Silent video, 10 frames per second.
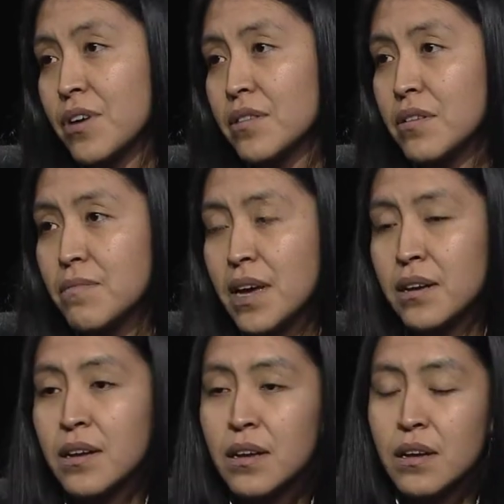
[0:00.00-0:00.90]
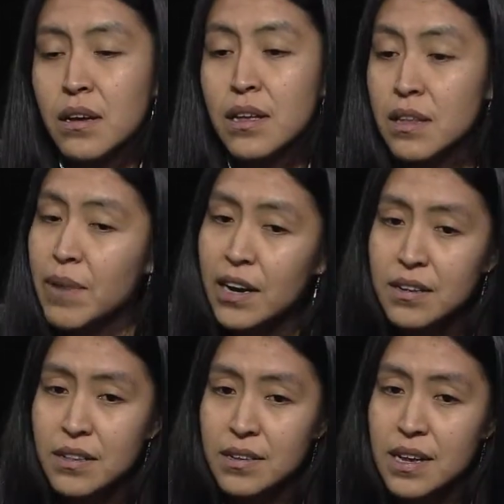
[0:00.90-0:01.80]
while the men, in the back
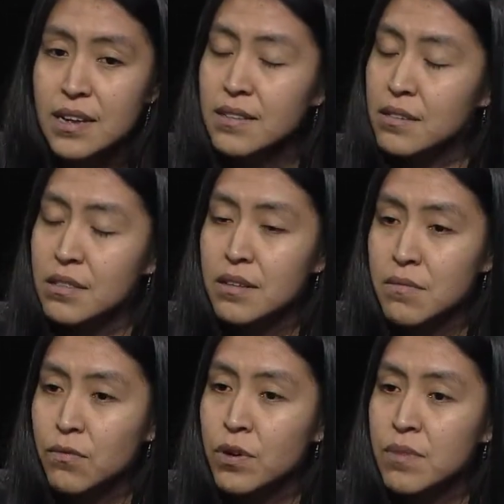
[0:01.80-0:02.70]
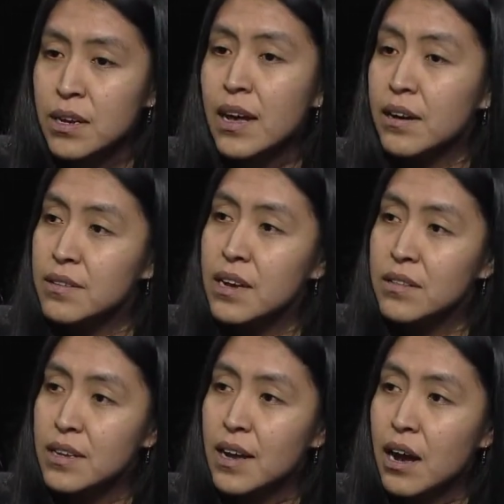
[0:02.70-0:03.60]
of the days, the women held
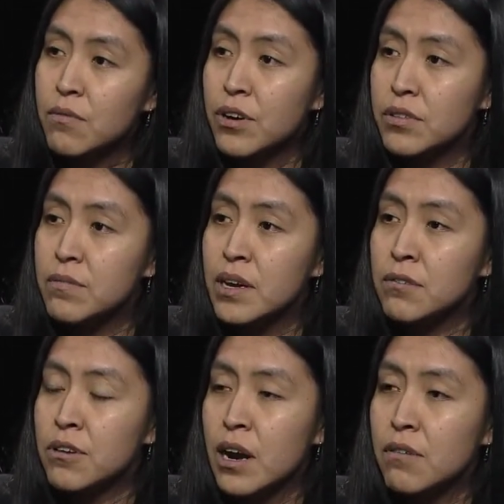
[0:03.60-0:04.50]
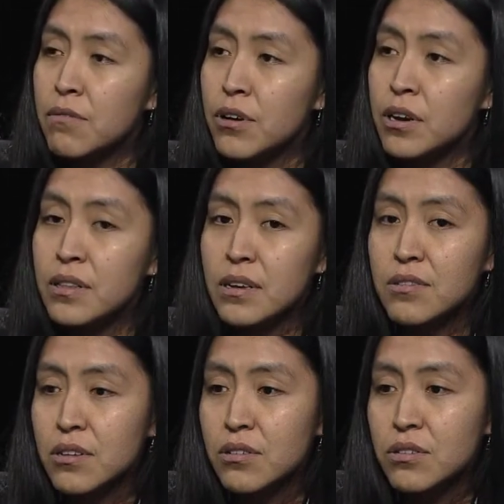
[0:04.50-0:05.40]
down the camp while the men were at war, and they're
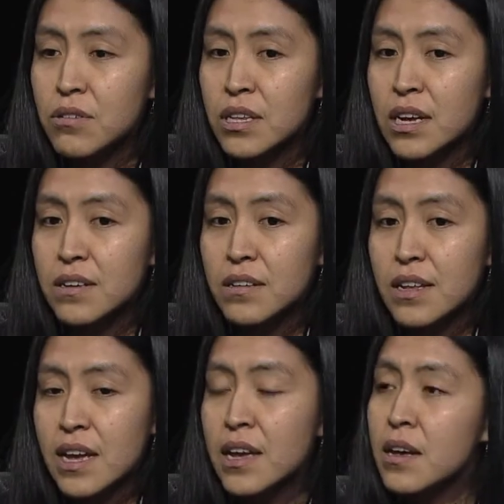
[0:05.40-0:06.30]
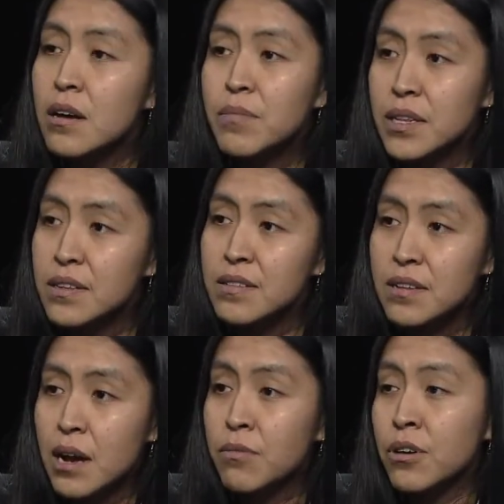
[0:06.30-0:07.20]
still doing that today. But this
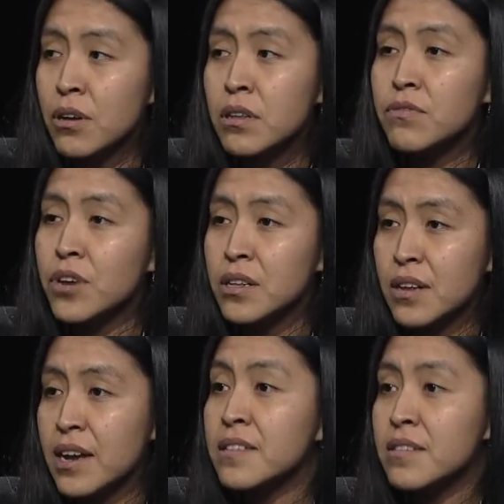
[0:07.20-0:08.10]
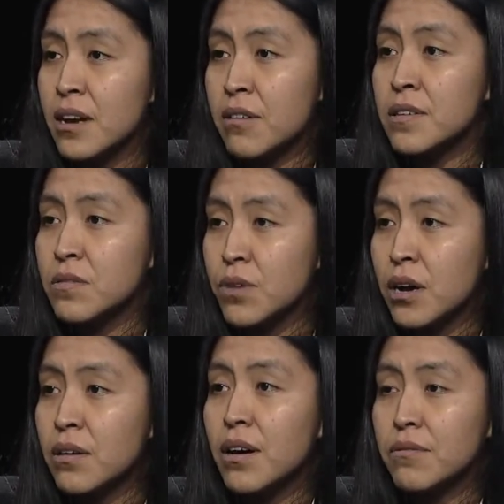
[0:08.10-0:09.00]
time we're on the front lines now as
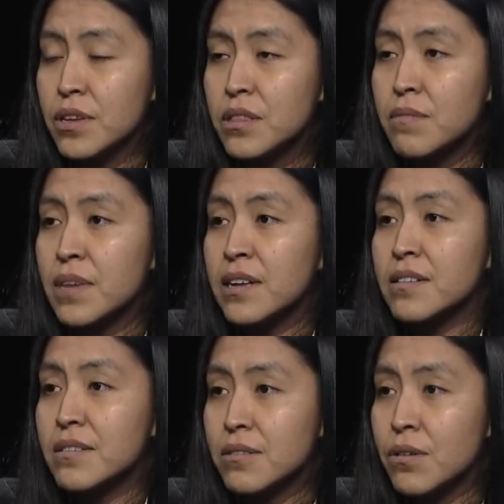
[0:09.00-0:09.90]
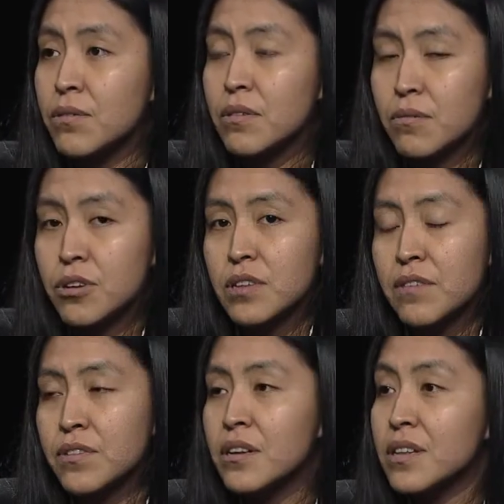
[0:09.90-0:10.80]
well with the men. So we're
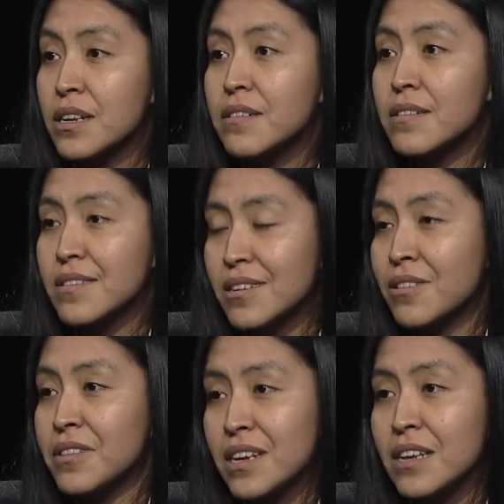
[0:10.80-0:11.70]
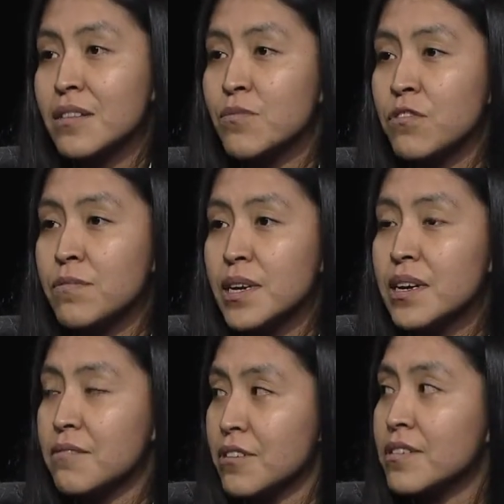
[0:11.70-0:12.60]
definitely still leading the
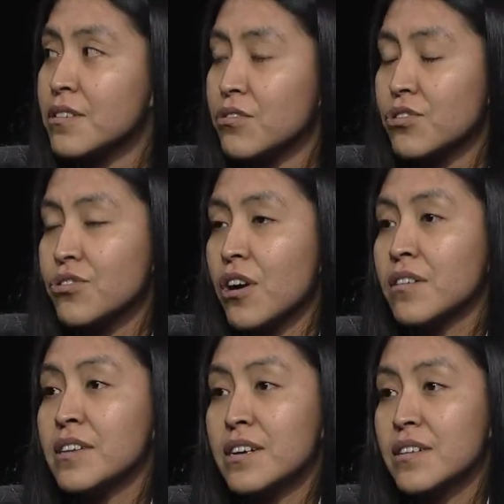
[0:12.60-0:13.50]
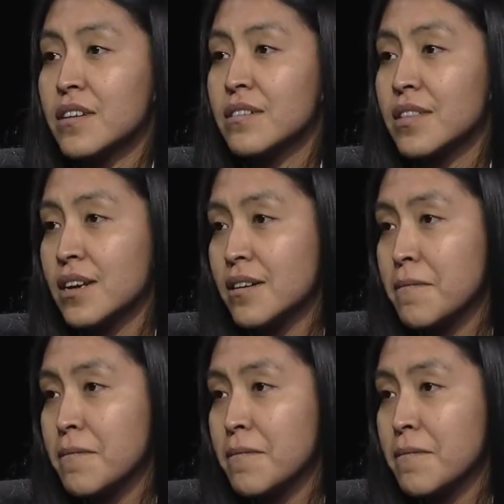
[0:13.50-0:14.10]
movement, and we're still strong leaders out there.